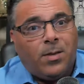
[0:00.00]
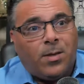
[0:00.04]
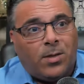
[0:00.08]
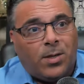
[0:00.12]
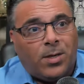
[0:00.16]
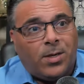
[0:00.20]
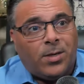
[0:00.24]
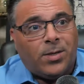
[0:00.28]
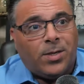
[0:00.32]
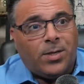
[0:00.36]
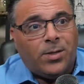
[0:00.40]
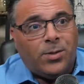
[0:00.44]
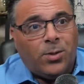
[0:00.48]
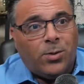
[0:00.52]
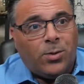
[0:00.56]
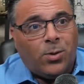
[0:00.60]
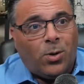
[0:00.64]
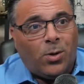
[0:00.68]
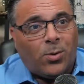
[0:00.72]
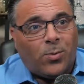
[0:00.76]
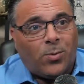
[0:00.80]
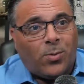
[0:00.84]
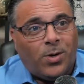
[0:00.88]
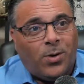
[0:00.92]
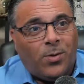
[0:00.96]
Clearly, New
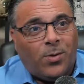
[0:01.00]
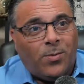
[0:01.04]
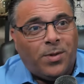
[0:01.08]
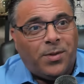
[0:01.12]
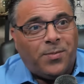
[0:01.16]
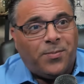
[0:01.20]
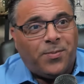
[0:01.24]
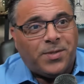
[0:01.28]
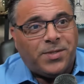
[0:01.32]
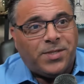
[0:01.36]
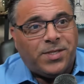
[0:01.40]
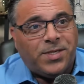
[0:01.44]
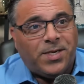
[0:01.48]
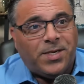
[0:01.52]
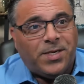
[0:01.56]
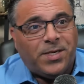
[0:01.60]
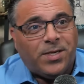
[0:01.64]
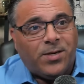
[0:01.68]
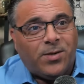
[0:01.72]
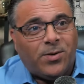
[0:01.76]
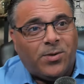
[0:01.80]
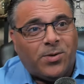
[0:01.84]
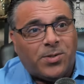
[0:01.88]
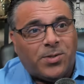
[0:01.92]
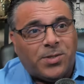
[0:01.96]
York went on with it for 10
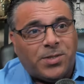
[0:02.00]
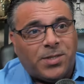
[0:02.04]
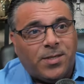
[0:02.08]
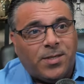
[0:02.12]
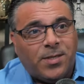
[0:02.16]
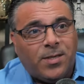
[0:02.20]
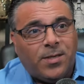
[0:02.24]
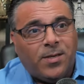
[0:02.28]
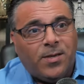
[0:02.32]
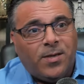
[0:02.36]
years.